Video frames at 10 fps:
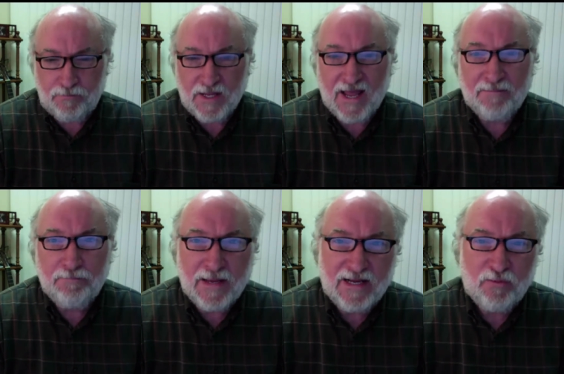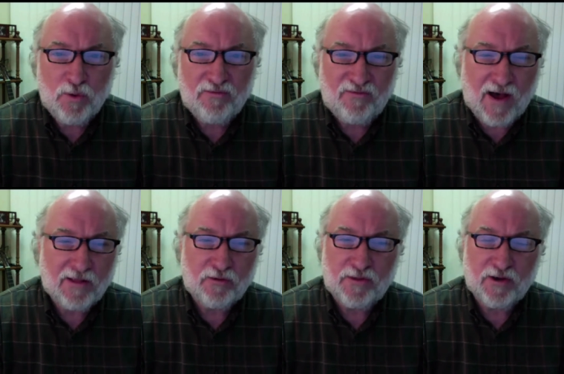And many will
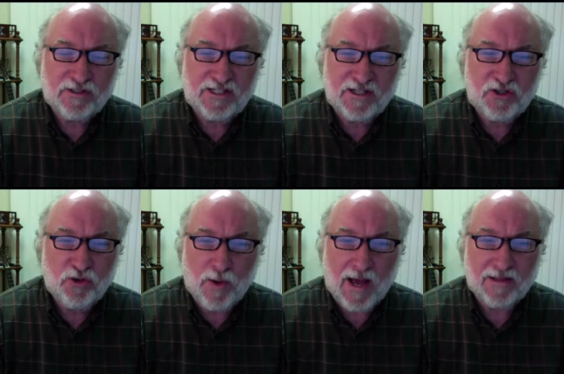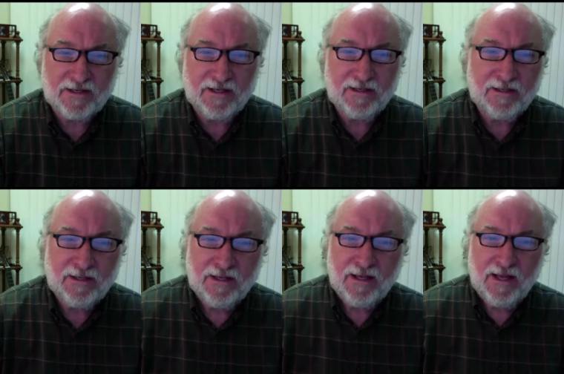follow their sensuality,
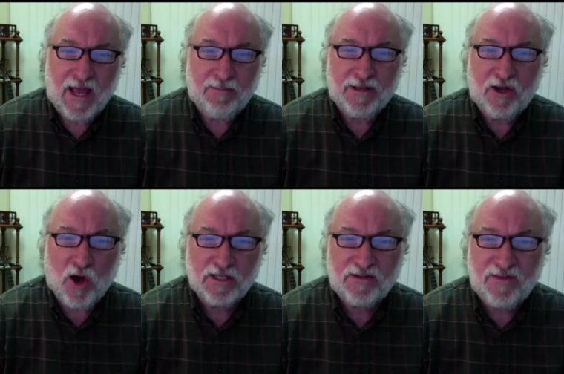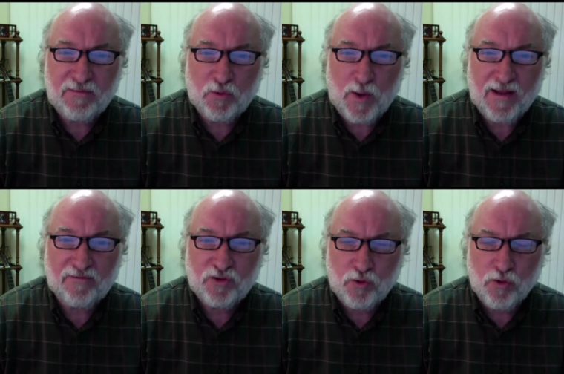and because of them, the way of
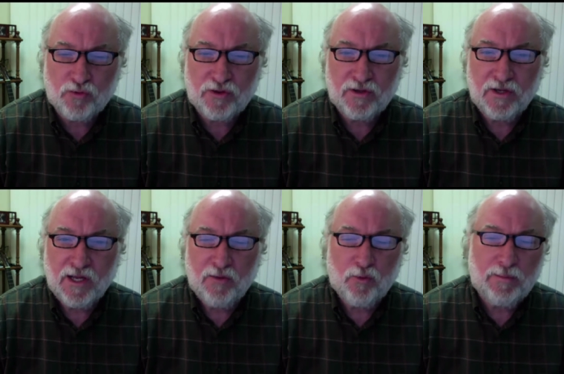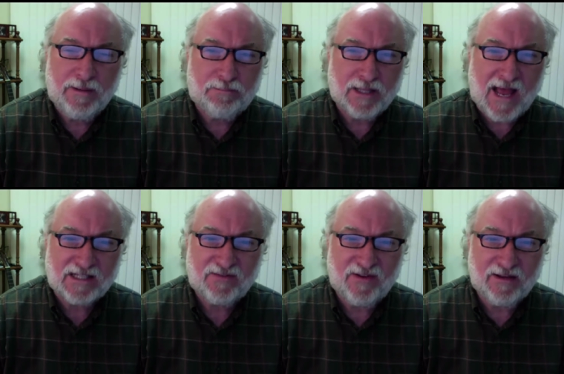truth will be
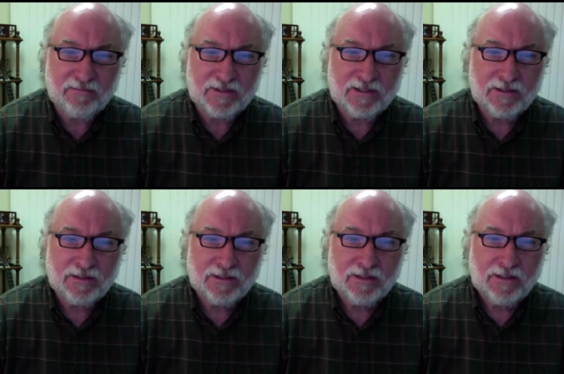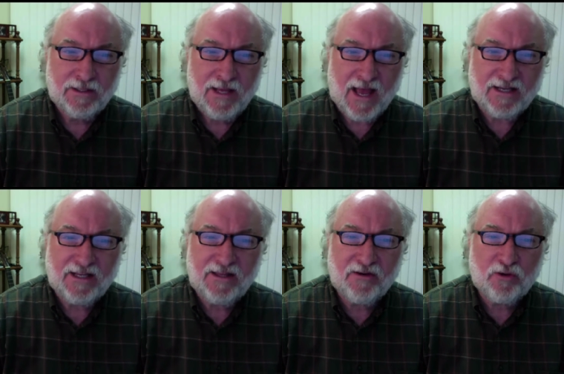blasphemed. And
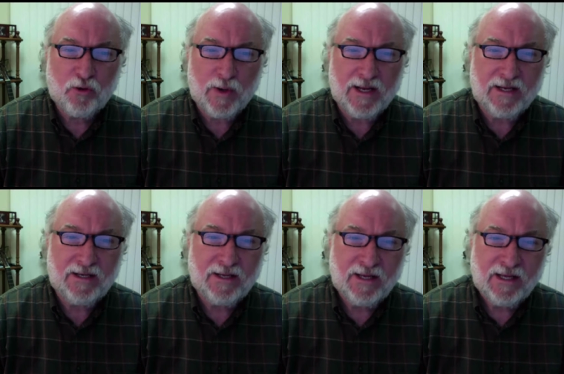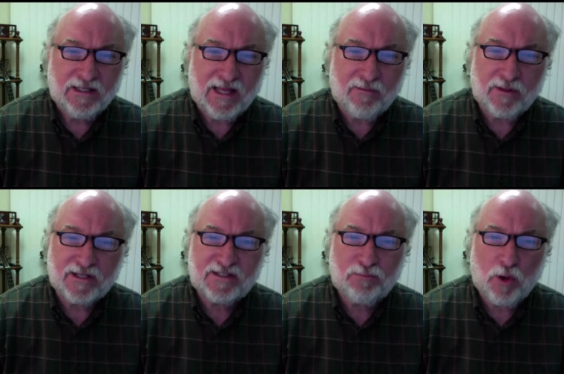in their greed, they will
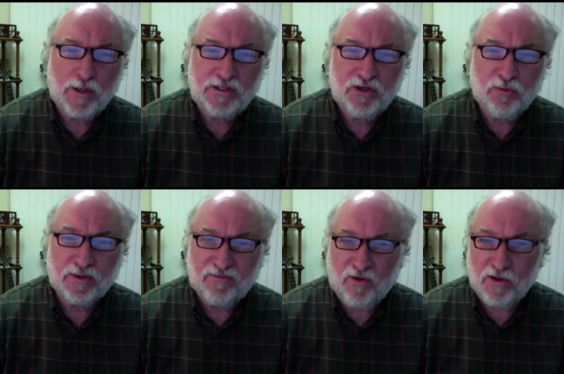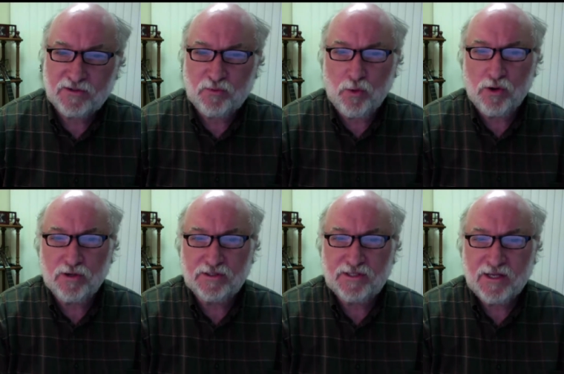exploit you with false
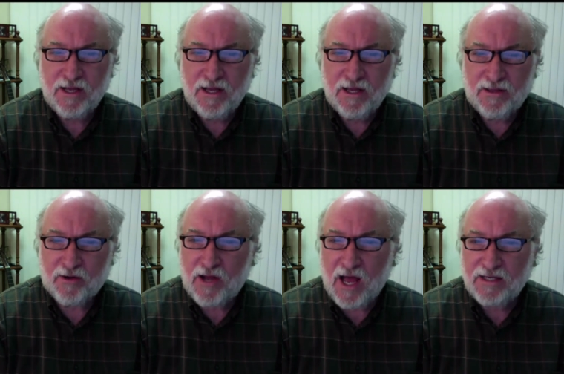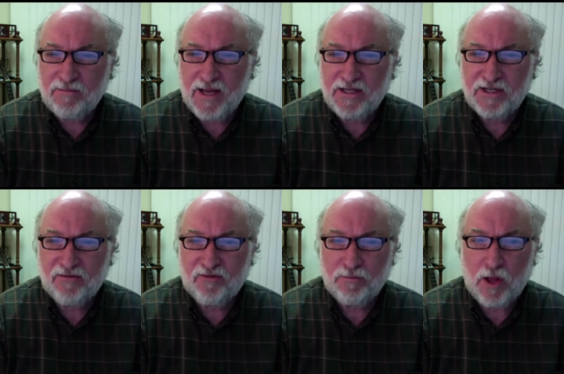words. Their condemnation
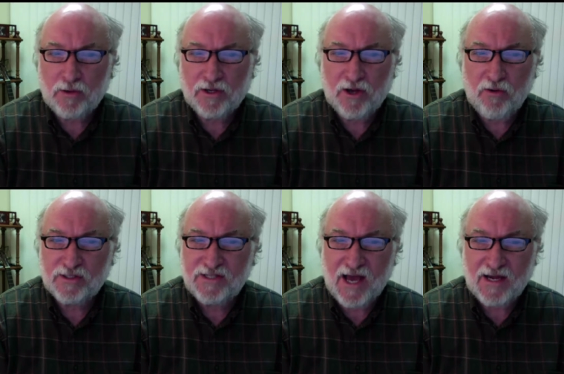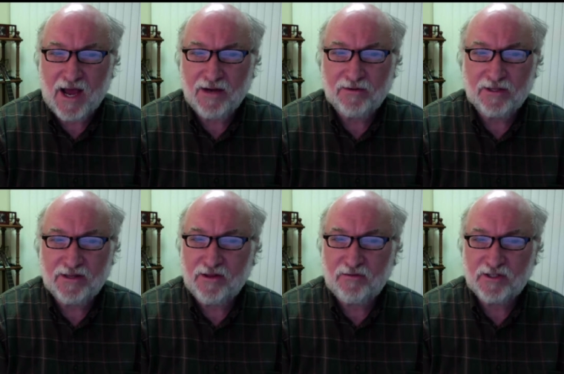from long ago is not idle, and
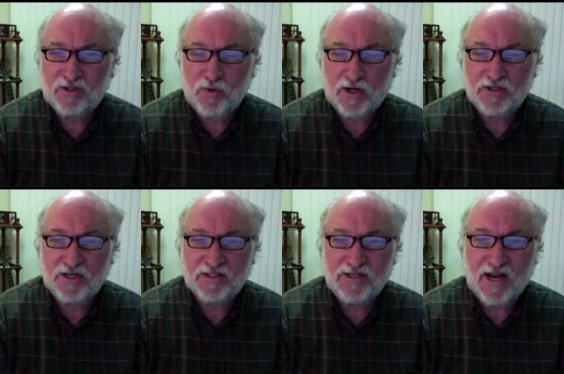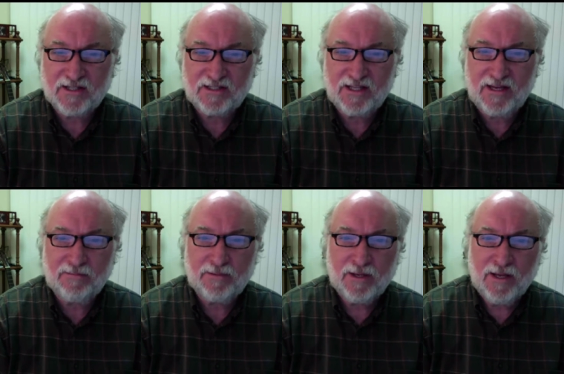their destruction is not asleep.